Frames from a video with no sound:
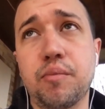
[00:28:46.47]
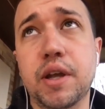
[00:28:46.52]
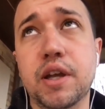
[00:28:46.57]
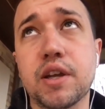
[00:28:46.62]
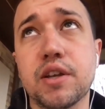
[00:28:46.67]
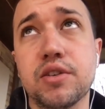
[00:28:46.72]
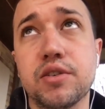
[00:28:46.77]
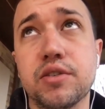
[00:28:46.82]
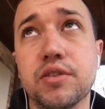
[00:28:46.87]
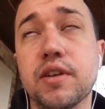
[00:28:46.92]

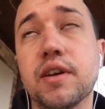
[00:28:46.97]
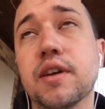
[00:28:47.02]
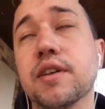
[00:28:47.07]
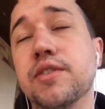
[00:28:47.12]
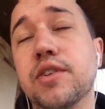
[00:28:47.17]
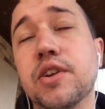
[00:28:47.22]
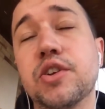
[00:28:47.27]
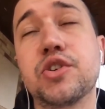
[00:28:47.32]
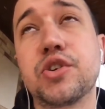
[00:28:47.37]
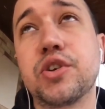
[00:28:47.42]
because
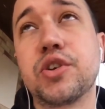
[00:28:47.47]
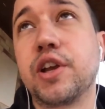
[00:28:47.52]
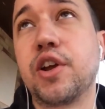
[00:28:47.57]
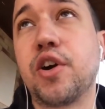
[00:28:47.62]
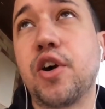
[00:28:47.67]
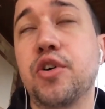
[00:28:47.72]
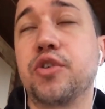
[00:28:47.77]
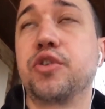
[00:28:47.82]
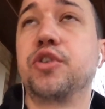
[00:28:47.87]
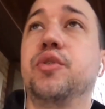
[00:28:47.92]
essentially
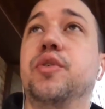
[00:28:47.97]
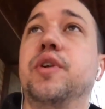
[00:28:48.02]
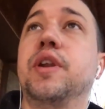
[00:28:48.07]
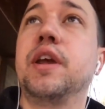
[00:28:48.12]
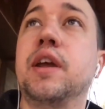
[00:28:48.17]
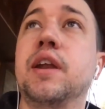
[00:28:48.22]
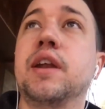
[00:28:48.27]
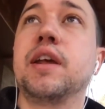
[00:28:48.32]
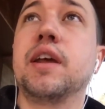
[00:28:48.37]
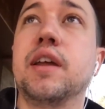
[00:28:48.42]
all you
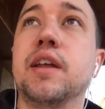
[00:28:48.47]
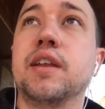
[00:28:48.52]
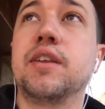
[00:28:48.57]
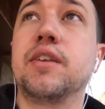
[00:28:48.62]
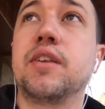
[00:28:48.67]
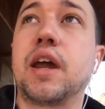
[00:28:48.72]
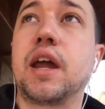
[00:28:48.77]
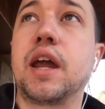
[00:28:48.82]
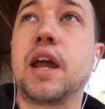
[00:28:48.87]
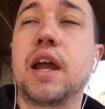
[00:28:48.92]
need is
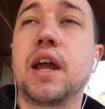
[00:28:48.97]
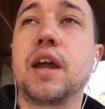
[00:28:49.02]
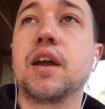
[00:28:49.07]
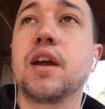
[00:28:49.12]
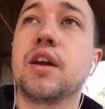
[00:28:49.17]
a